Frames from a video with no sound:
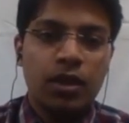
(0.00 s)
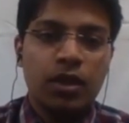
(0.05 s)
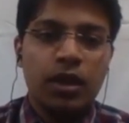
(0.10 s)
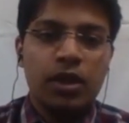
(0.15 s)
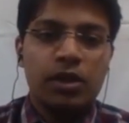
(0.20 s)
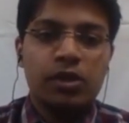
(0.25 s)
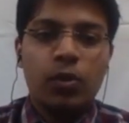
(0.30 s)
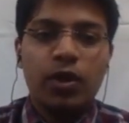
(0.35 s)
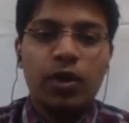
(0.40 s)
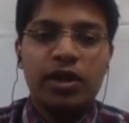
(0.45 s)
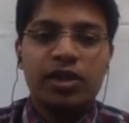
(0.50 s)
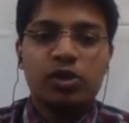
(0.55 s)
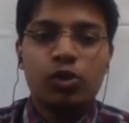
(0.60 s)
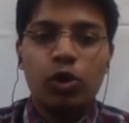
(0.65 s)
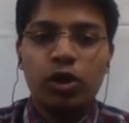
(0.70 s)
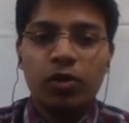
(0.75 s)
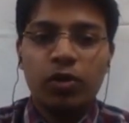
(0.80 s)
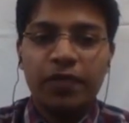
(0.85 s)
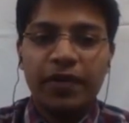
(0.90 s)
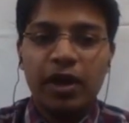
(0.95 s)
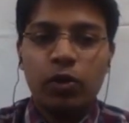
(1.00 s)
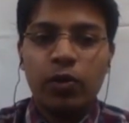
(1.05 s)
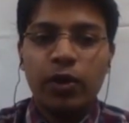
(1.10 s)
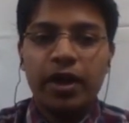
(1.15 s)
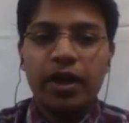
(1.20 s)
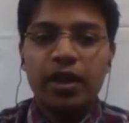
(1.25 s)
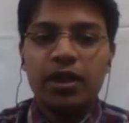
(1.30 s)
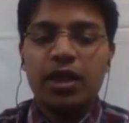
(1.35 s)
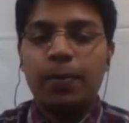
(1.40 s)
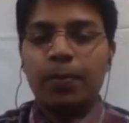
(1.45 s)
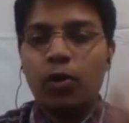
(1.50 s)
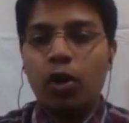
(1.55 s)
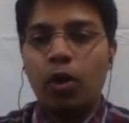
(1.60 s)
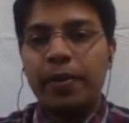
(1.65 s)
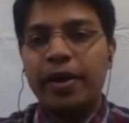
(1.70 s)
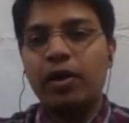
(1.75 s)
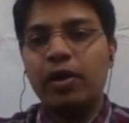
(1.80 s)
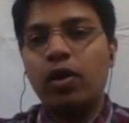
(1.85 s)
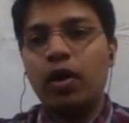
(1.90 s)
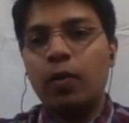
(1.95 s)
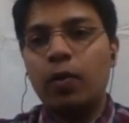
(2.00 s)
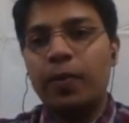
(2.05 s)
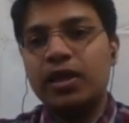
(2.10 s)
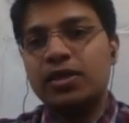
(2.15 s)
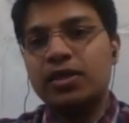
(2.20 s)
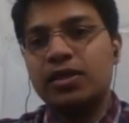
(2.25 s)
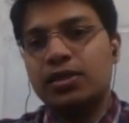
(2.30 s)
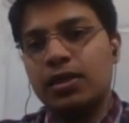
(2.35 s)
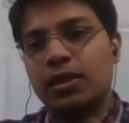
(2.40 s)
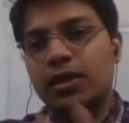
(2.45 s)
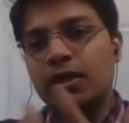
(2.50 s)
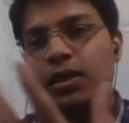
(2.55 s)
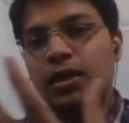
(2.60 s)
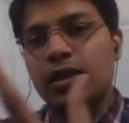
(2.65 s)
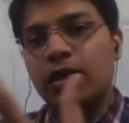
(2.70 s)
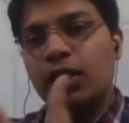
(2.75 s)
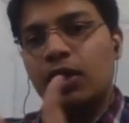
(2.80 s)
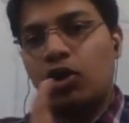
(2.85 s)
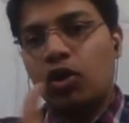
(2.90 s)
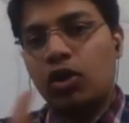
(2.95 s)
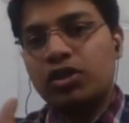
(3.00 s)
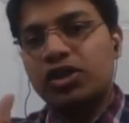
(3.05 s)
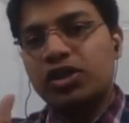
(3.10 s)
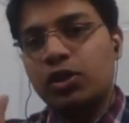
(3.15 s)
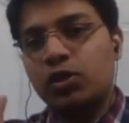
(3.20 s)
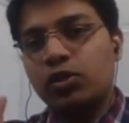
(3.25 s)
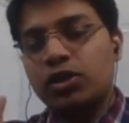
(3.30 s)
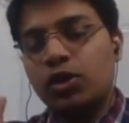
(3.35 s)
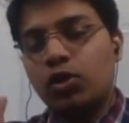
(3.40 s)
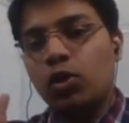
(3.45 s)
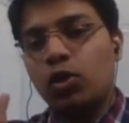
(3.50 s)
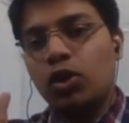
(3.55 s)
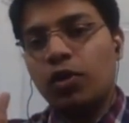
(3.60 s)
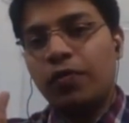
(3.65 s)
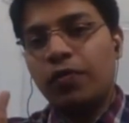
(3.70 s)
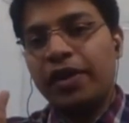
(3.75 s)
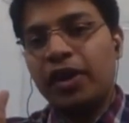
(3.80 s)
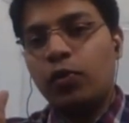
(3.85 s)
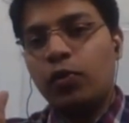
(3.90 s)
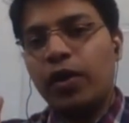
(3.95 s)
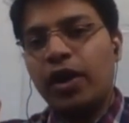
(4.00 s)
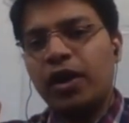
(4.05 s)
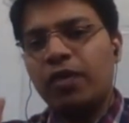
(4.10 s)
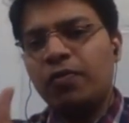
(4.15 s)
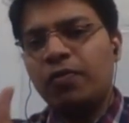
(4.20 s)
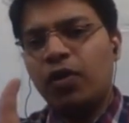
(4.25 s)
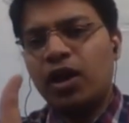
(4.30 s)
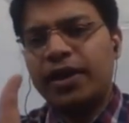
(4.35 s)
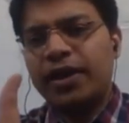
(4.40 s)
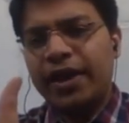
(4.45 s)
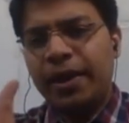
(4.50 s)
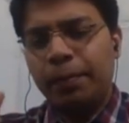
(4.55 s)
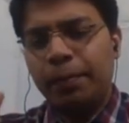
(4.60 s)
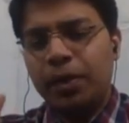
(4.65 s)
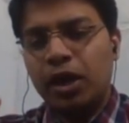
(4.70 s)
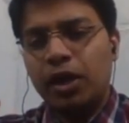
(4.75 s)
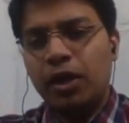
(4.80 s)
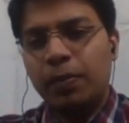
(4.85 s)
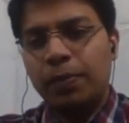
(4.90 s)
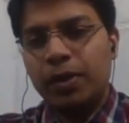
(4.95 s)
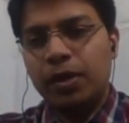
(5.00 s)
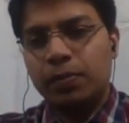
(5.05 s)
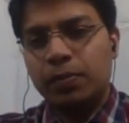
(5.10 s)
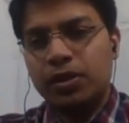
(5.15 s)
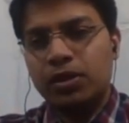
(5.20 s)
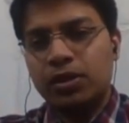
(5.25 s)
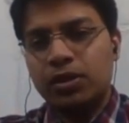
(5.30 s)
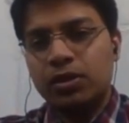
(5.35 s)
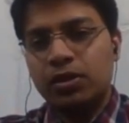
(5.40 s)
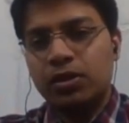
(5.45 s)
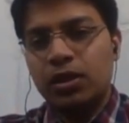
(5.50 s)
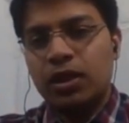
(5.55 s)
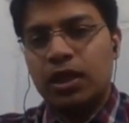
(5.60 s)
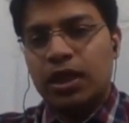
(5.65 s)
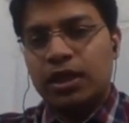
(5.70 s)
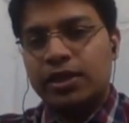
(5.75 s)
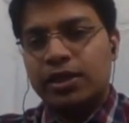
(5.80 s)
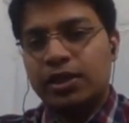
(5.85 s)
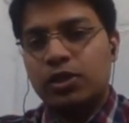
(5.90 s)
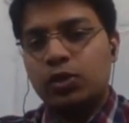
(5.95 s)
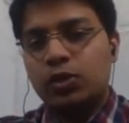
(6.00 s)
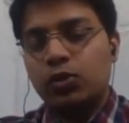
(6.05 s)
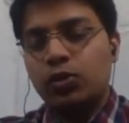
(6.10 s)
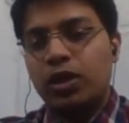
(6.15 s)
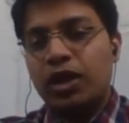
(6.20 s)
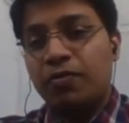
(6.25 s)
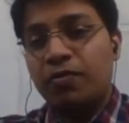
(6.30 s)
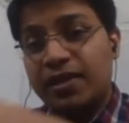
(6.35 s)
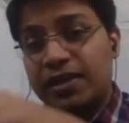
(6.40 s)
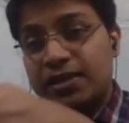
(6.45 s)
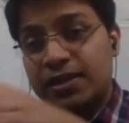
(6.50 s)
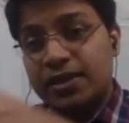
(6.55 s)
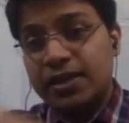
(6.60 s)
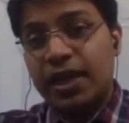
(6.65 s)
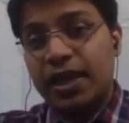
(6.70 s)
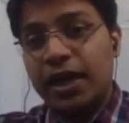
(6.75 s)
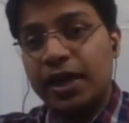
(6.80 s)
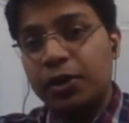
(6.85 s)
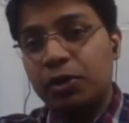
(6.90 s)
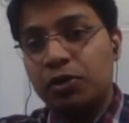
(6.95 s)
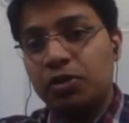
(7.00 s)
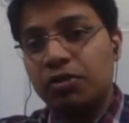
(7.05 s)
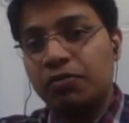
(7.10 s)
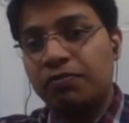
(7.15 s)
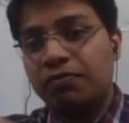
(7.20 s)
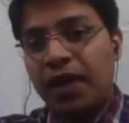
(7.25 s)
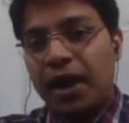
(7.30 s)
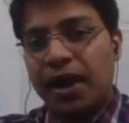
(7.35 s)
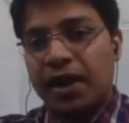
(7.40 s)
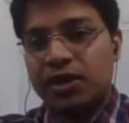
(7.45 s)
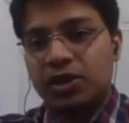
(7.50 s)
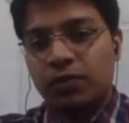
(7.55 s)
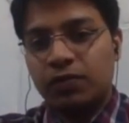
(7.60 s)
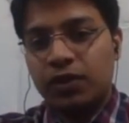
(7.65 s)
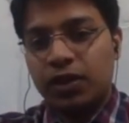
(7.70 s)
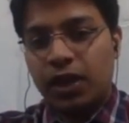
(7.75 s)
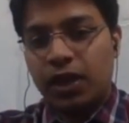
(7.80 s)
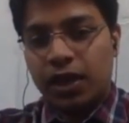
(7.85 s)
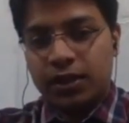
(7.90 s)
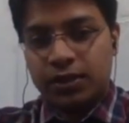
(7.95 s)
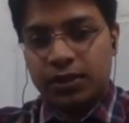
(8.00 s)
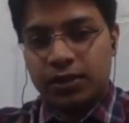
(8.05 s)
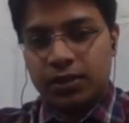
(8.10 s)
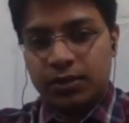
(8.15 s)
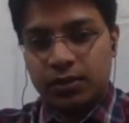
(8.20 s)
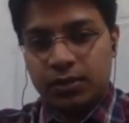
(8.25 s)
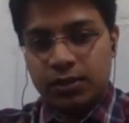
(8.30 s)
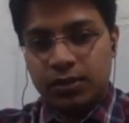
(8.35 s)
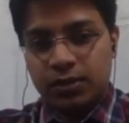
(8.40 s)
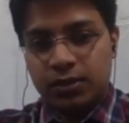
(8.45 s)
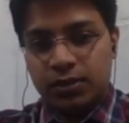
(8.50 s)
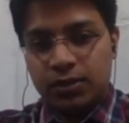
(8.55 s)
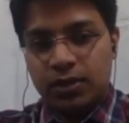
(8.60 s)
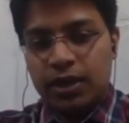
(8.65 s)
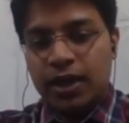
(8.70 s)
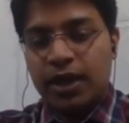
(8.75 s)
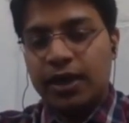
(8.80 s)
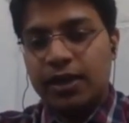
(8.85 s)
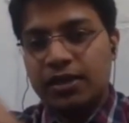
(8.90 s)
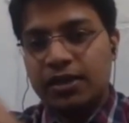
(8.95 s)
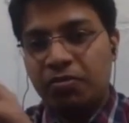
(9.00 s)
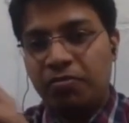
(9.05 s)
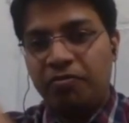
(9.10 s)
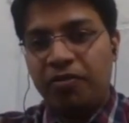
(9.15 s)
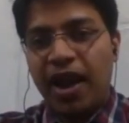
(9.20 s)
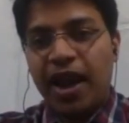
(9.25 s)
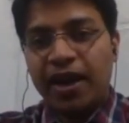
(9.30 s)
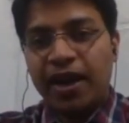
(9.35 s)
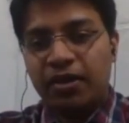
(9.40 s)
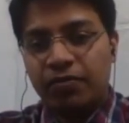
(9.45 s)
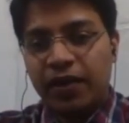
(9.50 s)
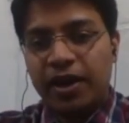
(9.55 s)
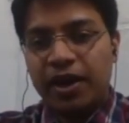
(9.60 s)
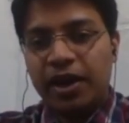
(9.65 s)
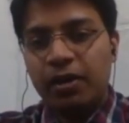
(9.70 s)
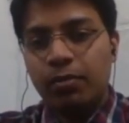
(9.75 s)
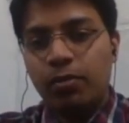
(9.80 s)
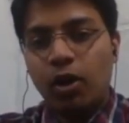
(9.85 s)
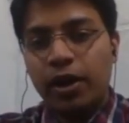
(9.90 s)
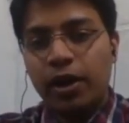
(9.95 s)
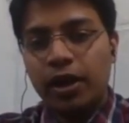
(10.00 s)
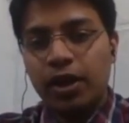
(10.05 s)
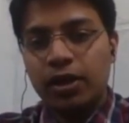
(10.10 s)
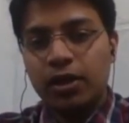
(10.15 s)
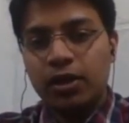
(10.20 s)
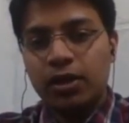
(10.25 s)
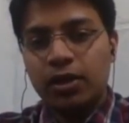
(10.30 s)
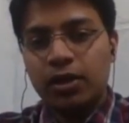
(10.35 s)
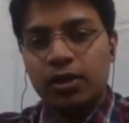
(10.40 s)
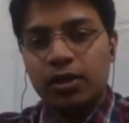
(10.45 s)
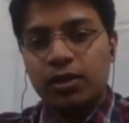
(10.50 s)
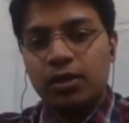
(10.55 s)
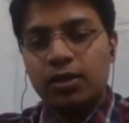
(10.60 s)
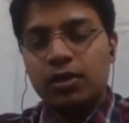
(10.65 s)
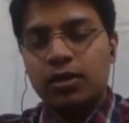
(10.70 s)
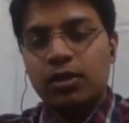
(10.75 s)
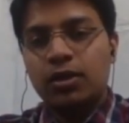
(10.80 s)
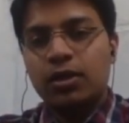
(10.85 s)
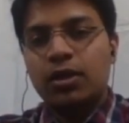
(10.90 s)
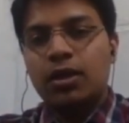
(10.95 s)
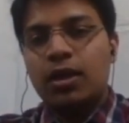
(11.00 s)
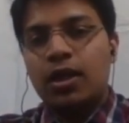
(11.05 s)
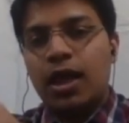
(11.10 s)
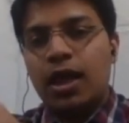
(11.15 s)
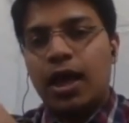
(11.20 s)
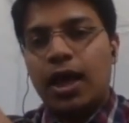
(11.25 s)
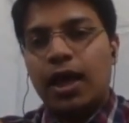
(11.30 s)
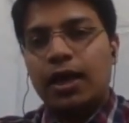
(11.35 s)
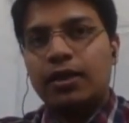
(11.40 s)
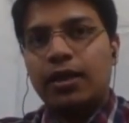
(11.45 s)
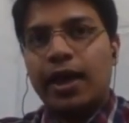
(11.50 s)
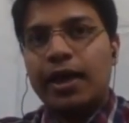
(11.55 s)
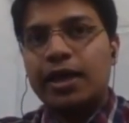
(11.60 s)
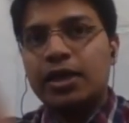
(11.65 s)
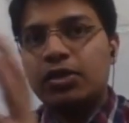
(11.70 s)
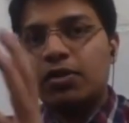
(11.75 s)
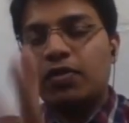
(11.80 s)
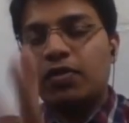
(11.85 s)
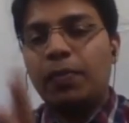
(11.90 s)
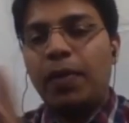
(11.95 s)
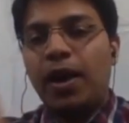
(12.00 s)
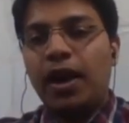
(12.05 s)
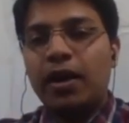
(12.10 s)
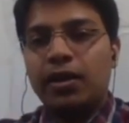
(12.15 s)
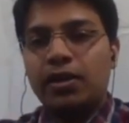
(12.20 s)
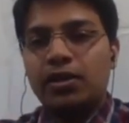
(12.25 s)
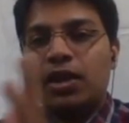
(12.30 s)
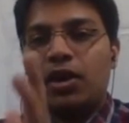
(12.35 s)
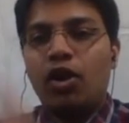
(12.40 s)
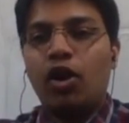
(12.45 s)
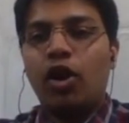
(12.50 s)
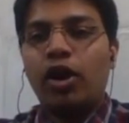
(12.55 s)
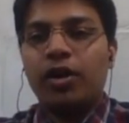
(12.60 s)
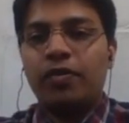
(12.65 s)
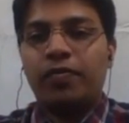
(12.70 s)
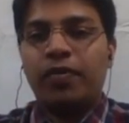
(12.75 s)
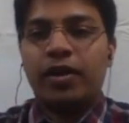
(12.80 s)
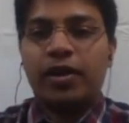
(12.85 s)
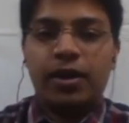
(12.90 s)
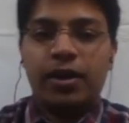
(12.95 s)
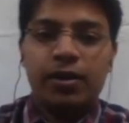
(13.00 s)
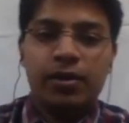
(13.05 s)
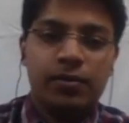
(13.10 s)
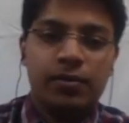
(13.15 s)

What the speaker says: So what is court of inquiry? The appropriate government constitutes a court of inquiry for a temporary purpose, just to investigate into the facts of the case. It is a fact-finding body, and the rights of the parties are not affected.